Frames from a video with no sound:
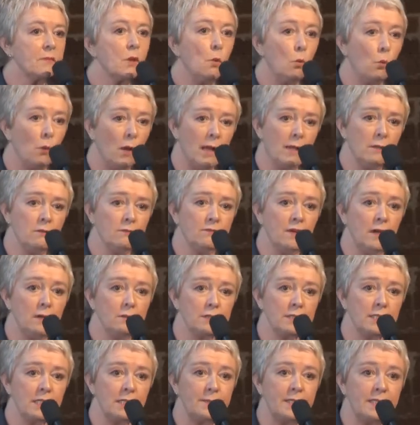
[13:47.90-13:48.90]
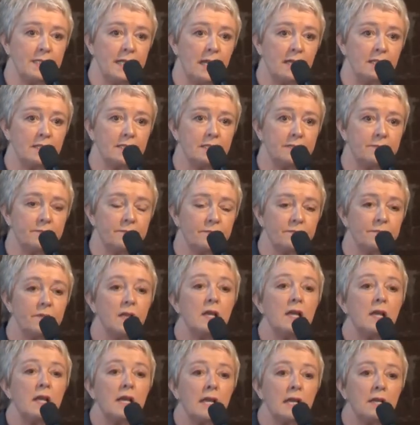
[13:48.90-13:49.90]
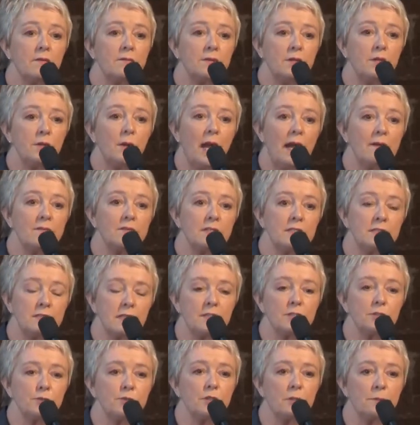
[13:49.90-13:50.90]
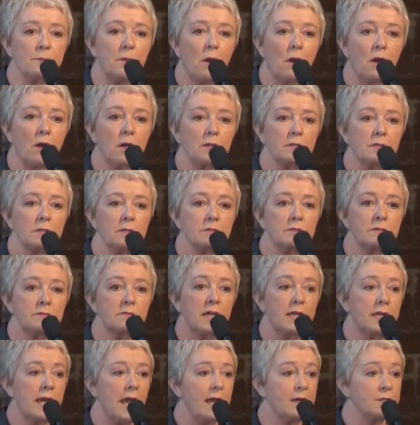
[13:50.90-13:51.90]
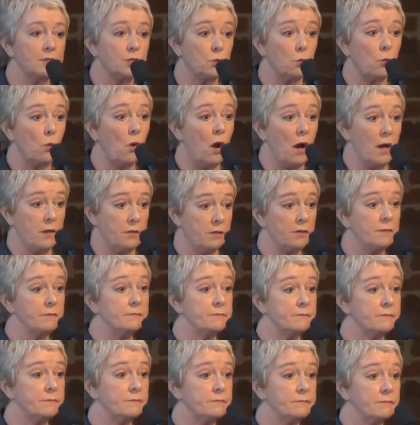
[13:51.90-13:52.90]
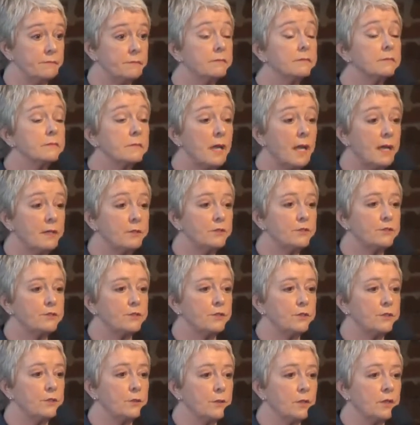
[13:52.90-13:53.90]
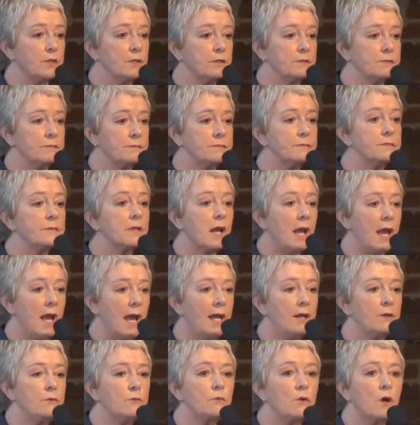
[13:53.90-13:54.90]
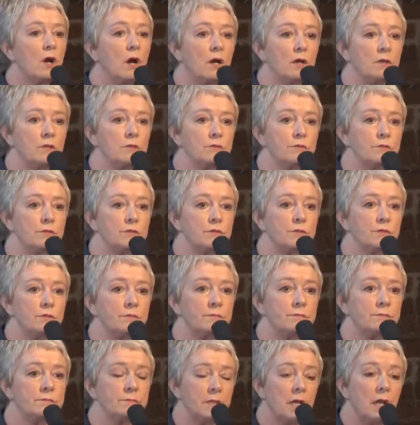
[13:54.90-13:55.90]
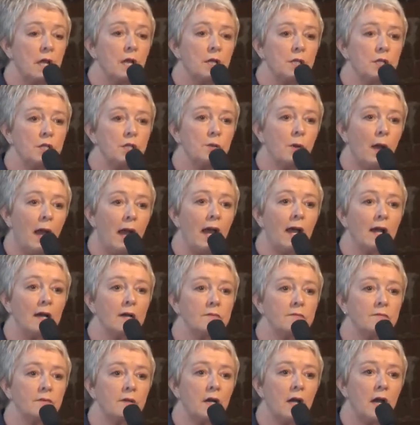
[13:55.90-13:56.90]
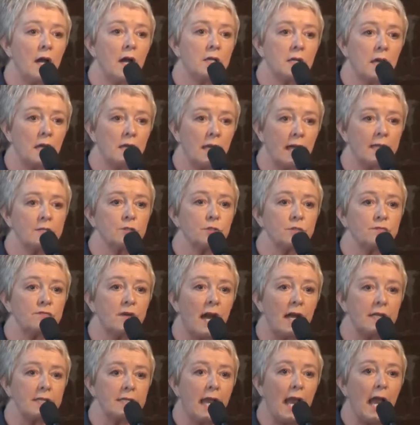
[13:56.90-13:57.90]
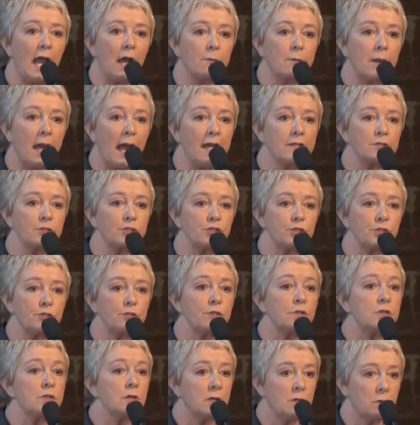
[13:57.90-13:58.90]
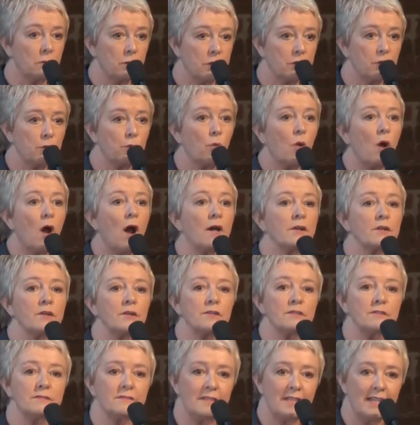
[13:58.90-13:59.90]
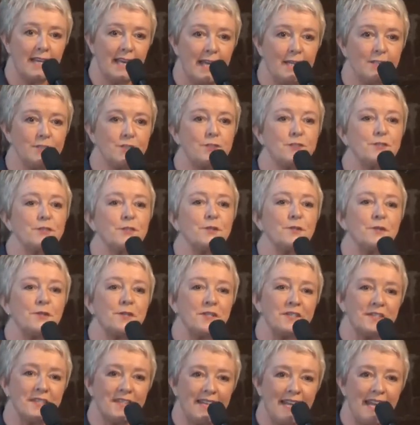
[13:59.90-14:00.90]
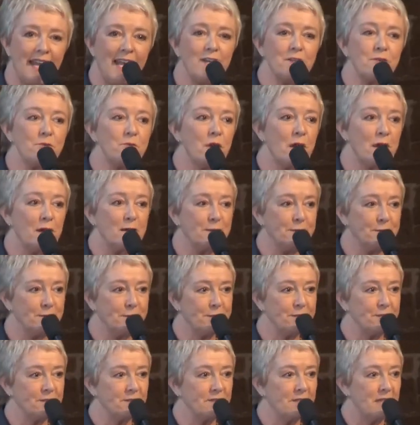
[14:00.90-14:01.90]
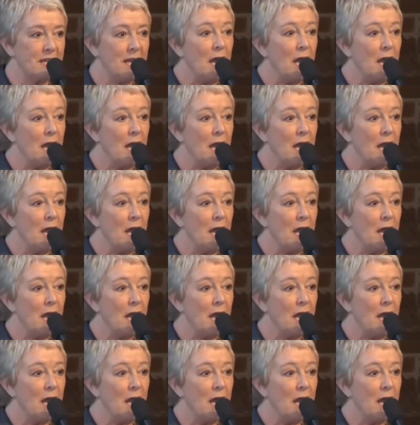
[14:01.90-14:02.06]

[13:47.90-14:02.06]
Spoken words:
Well, folks, let me tell you, if you have an industrial park that has water and sewer and roads, you have an electrified cow pasture with water and sewer and roads.